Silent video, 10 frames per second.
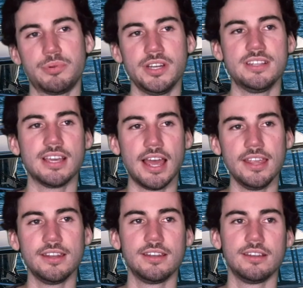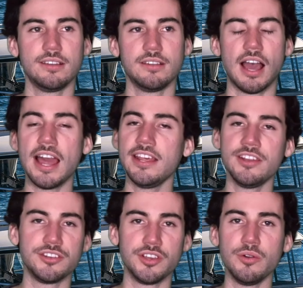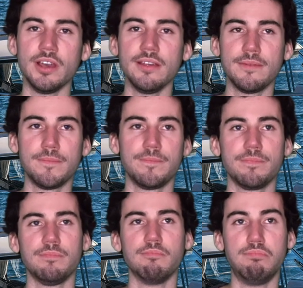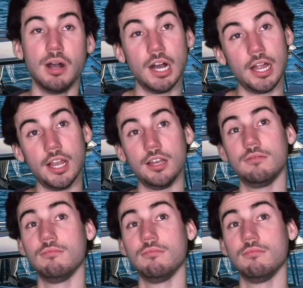pretty tight. I didn't do it, but...